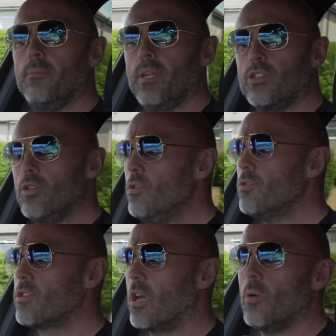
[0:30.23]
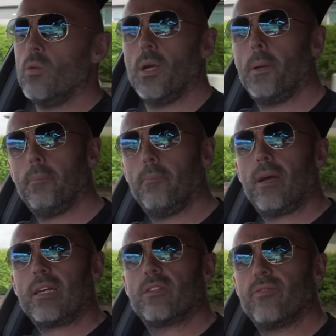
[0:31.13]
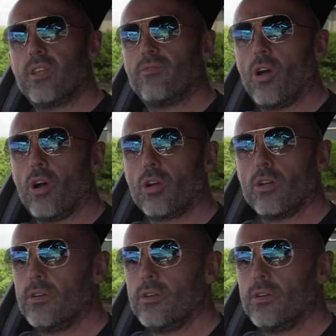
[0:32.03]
but it's also massively wrong.